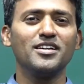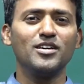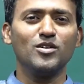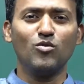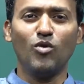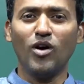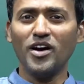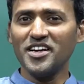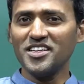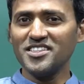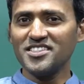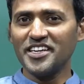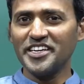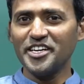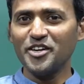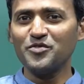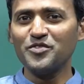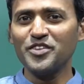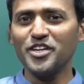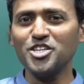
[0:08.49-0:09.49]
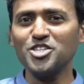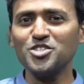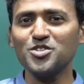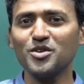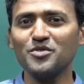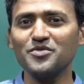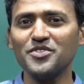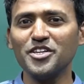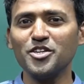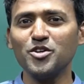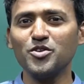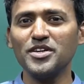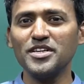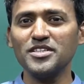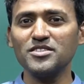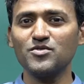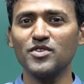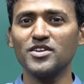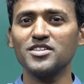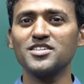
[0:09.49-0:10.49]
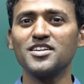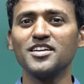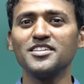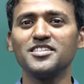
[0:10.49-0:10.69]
What is the definition of the Newton's first law,